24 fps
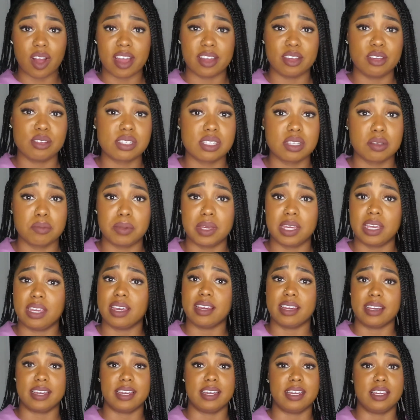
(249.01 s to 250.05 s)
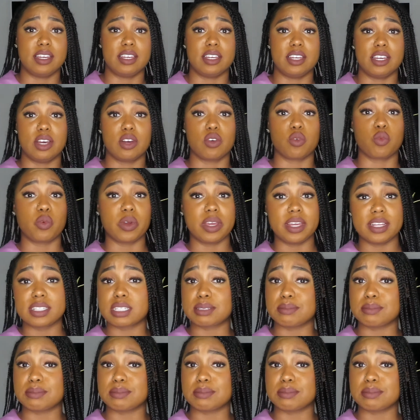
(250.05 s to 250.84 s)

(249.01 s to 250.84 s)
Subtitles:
I used to be a weed